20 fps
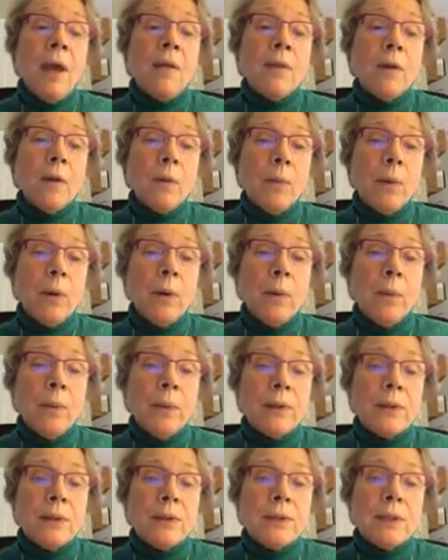their
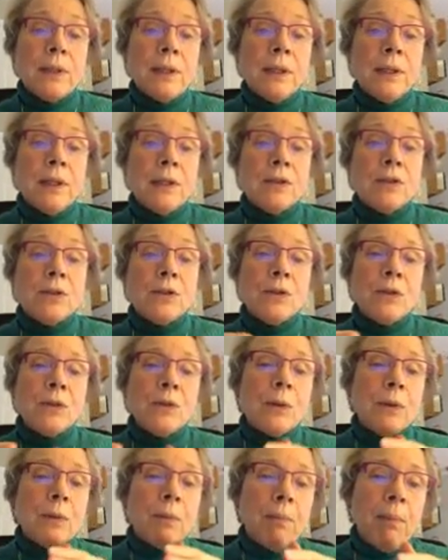purpose is to
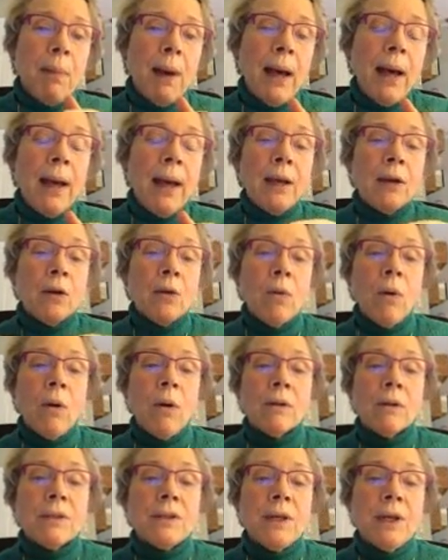combine
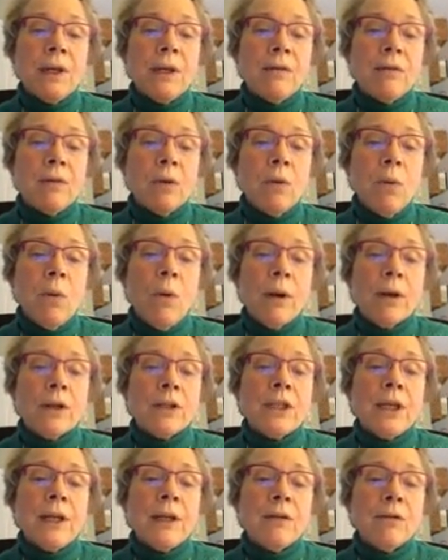qualitative and
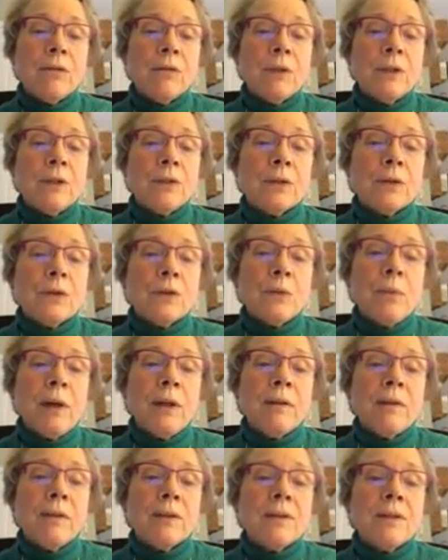quantitative research
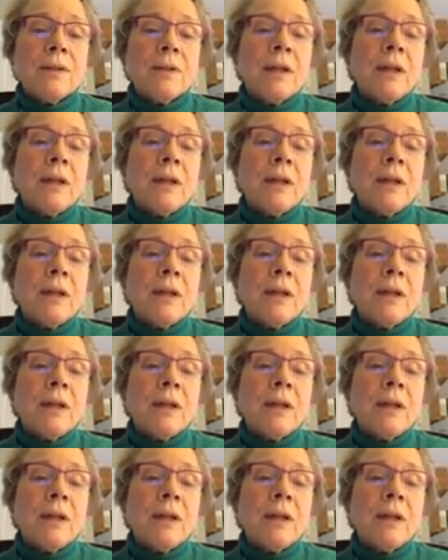methods